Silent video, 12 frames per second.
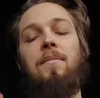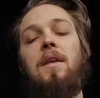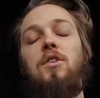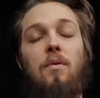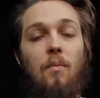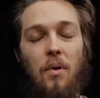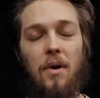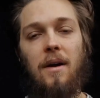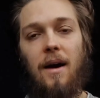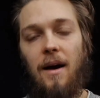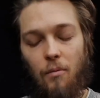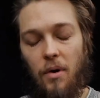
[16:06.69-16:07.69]
So
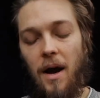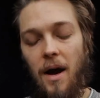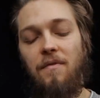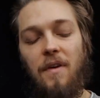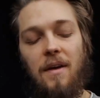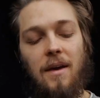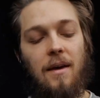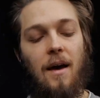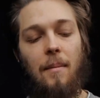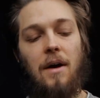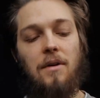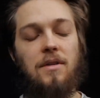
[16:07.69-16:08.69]
what I'm thinking
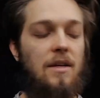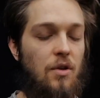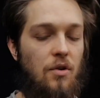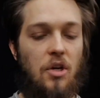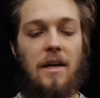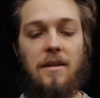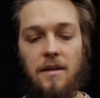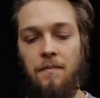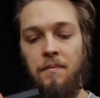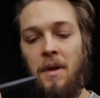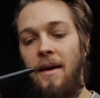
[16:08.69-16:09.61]
about is usually this.